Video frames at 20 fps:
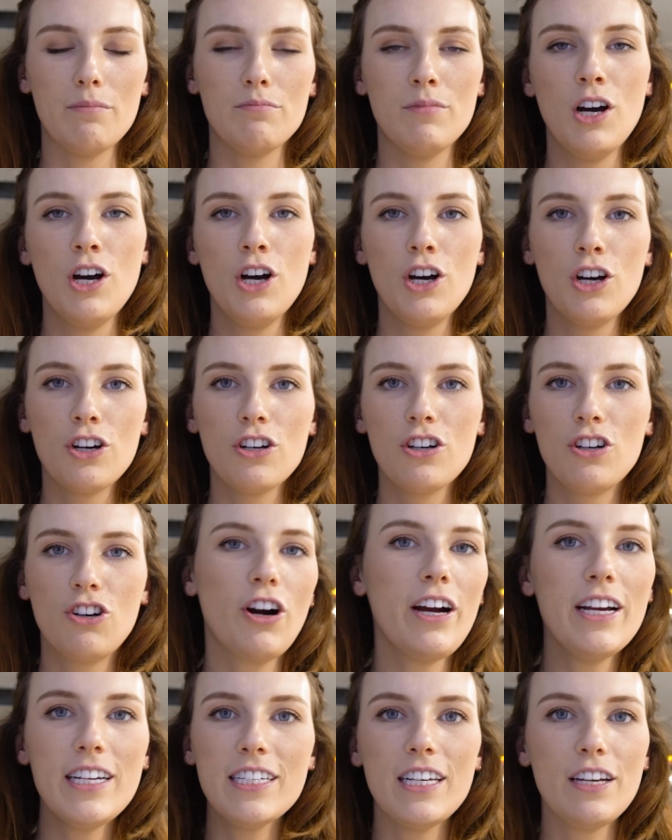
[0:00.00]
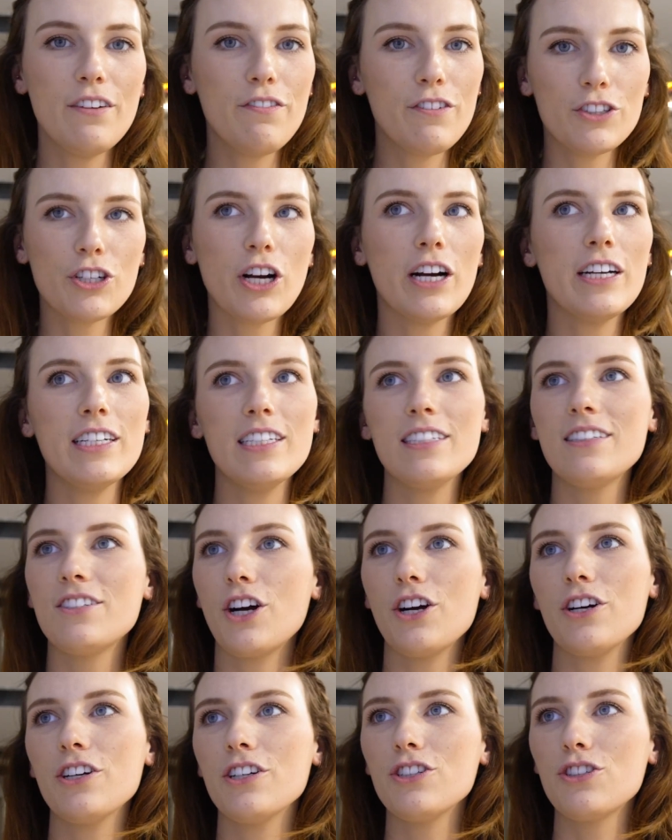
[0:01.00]
I'm crazy for trying to
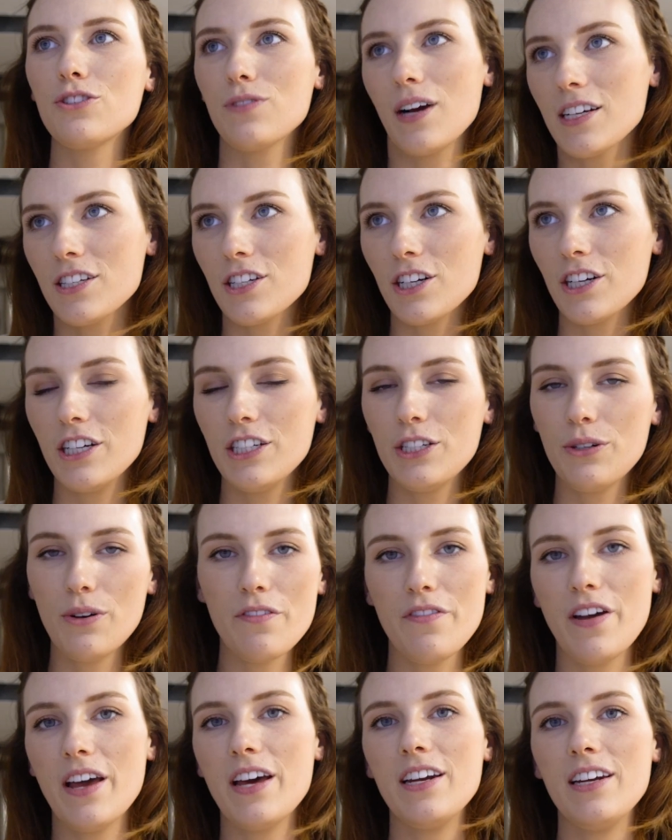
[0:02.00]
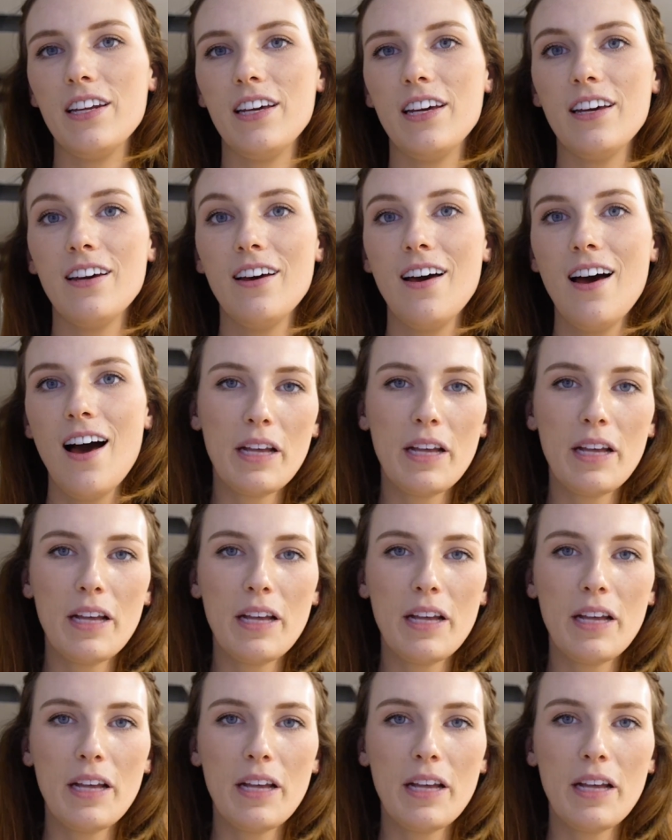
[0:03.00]
turn a dresser into a vanity.